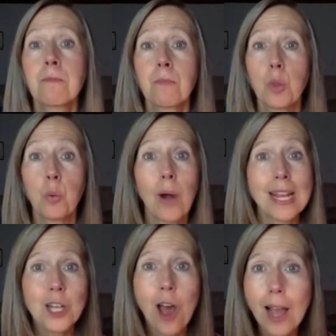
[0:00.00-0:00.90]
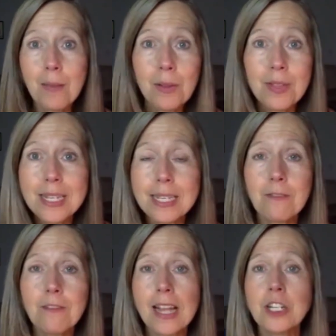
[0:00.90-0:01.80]
where I talk about these
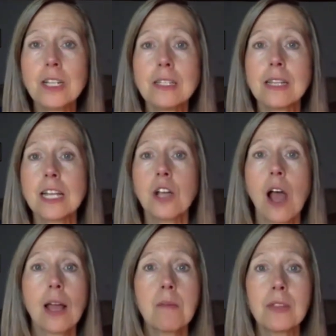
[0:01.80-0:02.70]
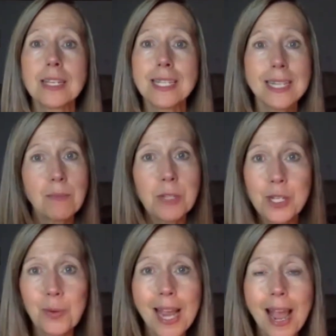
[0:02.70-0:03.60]
infections, I talk about the steps to
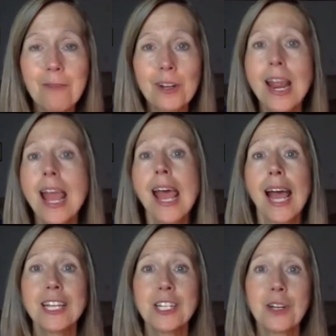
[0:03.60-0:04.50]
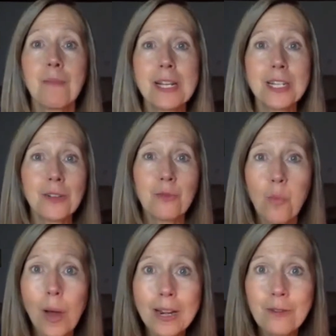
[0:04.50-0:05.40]
recover, I share a bunch of
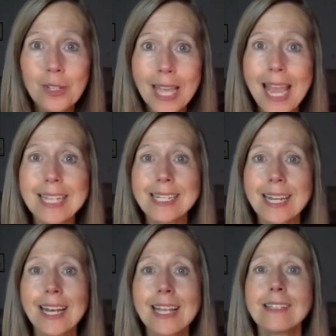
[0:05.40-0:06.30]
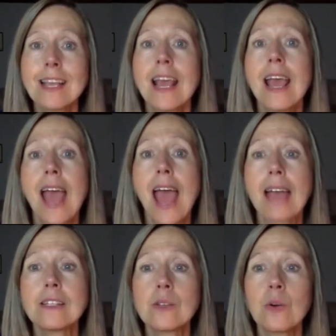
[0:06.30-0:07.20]
wonderful case studies.
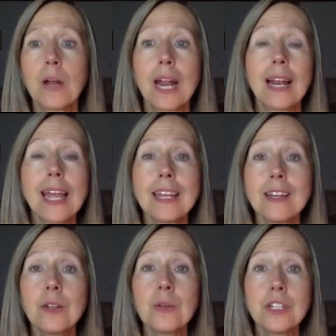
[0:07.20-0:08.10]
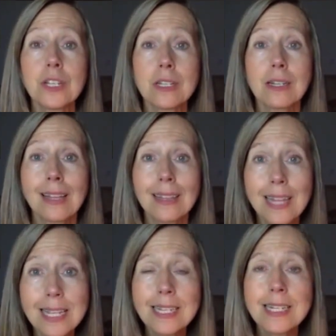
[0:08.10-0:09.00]
And so what I'd like you to do is just
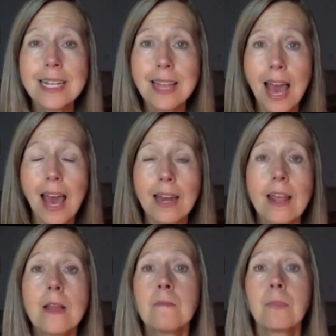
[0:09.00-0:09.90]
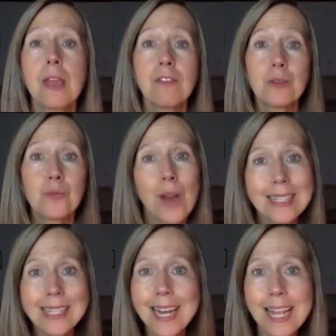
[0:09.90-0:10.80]
listen to that. If it
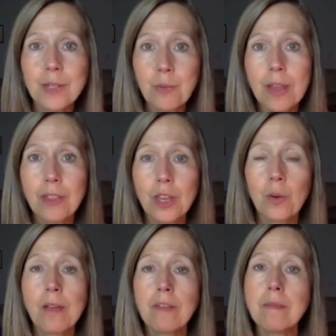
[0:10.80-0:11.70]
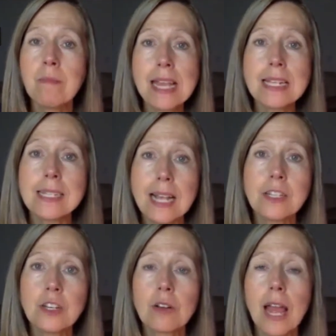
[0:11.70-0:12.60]
resonates with you, if it makes sense, and
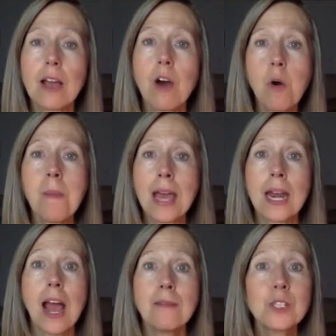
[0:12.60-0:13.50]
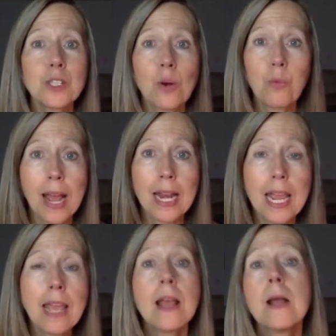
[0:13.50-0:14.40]
you're like, oh man, I'm so
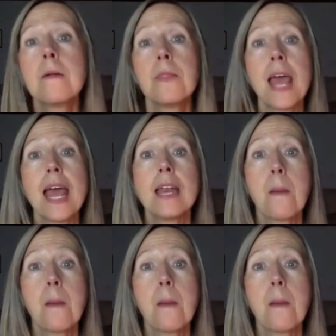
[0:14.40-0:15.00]
ready, then